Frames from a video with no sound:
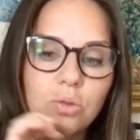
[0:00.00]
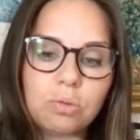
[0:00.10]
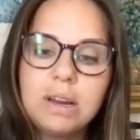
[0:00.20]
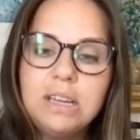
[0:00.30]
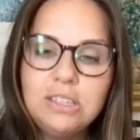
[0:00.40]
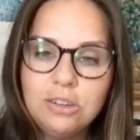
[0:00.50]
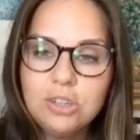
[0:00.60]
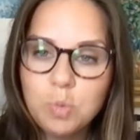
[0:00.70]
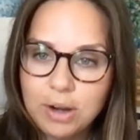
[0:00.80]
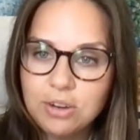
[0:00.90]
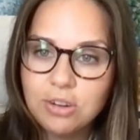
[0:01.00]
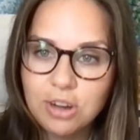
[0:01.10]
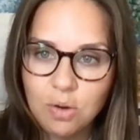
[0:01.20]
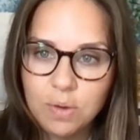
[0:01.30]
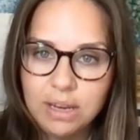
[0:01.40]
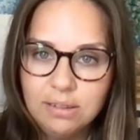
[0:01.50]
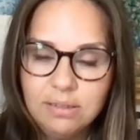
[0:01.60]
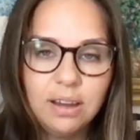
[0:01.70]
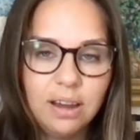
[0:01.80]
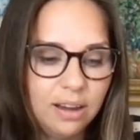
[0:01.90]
research where you're going.